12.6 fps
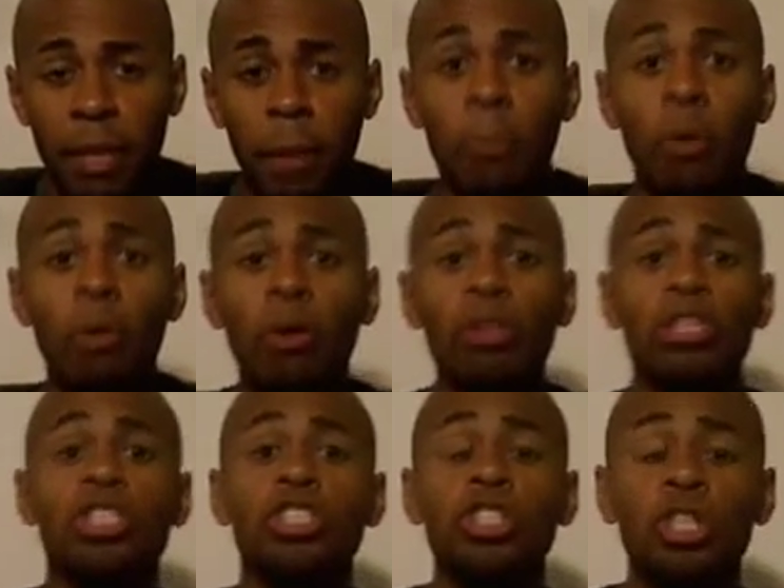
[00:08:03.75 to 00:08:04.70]
More
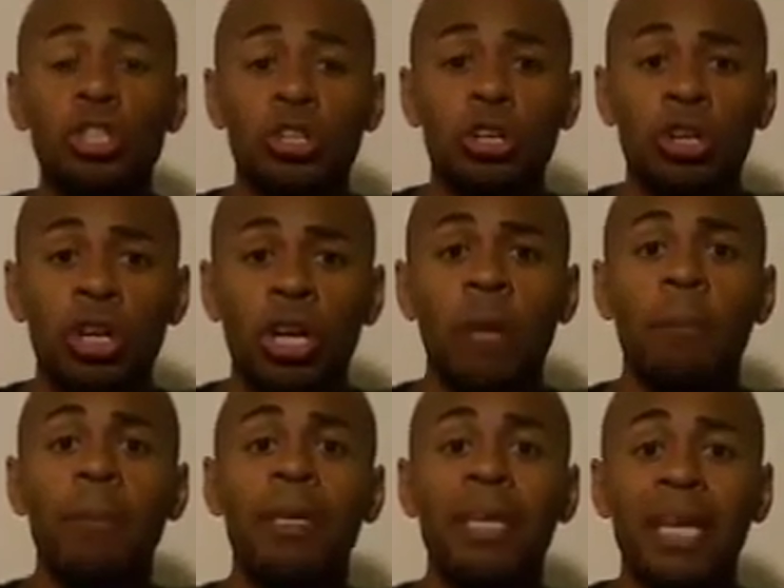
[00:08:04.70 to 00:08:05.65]
sugar
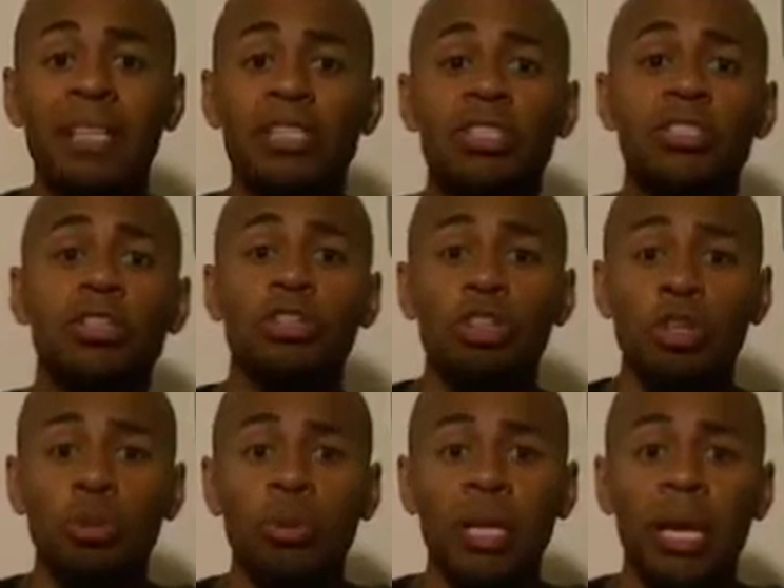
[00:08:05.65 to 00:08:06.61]
begins to
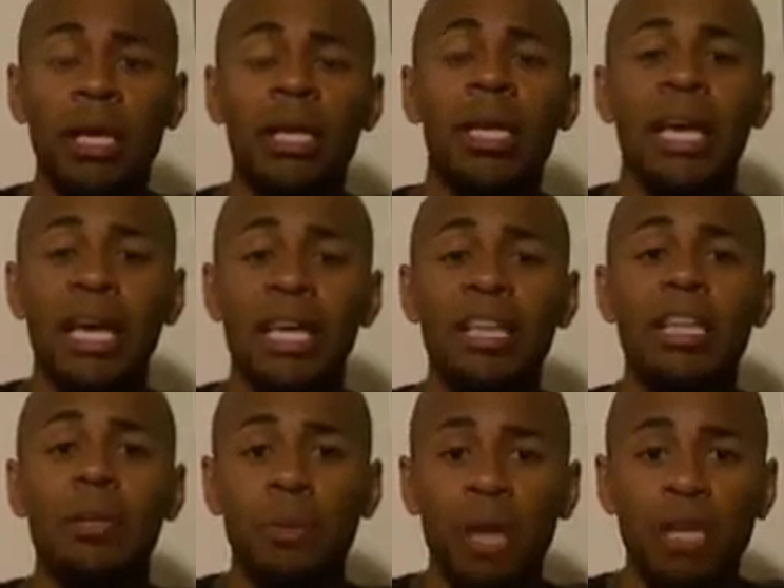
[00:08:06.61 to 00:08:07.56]
accumulate in
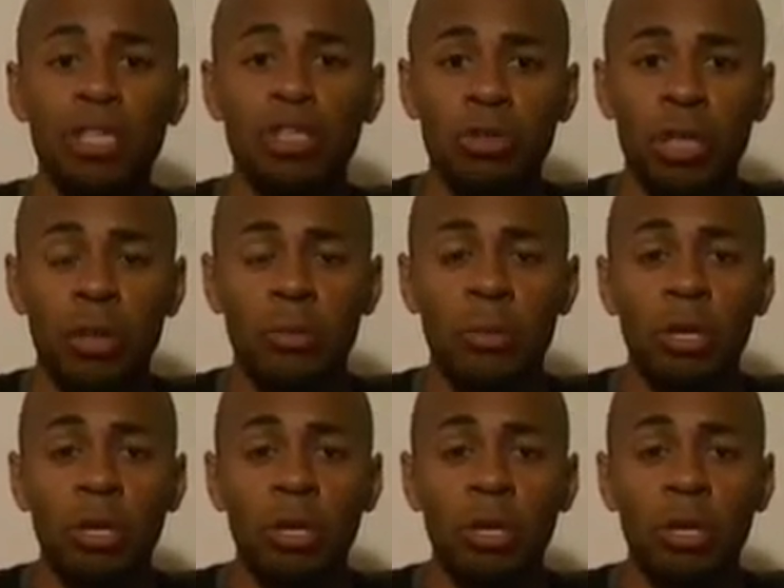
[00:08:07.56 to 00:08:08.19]
the bloodstream.